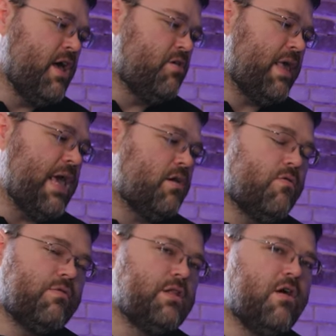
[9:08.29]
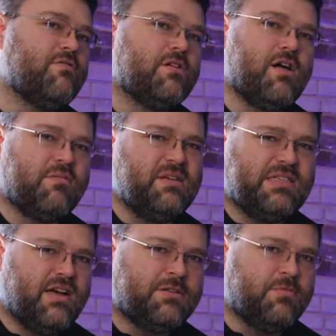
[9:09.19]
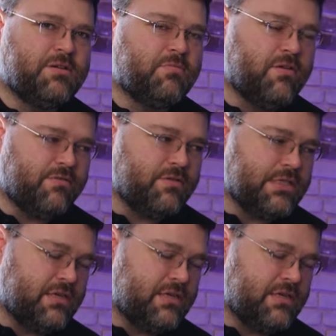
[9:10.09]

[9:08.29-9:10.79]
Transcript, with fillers: you can't really overclock PCI Express peripherals.